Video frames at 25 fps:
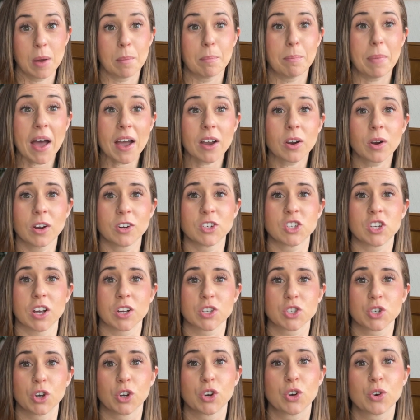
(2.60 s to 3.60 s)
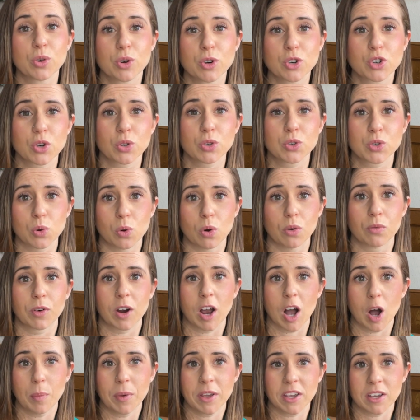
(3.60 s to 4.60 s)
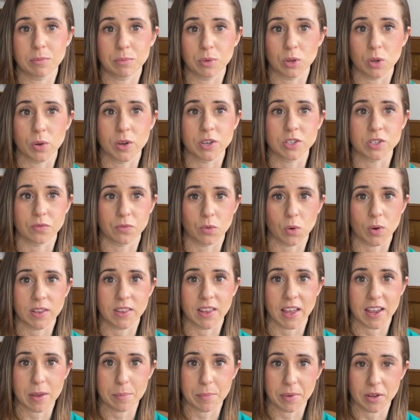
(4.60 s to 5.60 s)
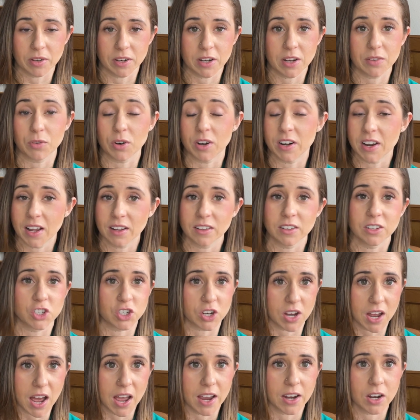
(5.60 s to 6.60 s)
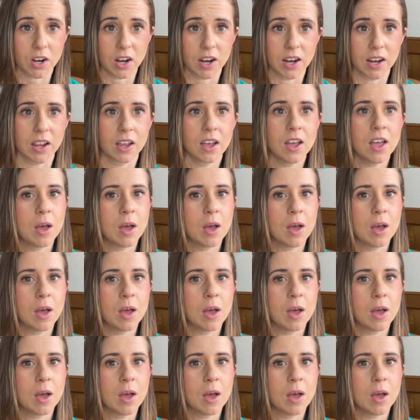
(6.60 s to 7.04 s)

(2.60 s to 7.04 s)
Background checks are a crucial tool for helping employers avoid liability for negligent hiring,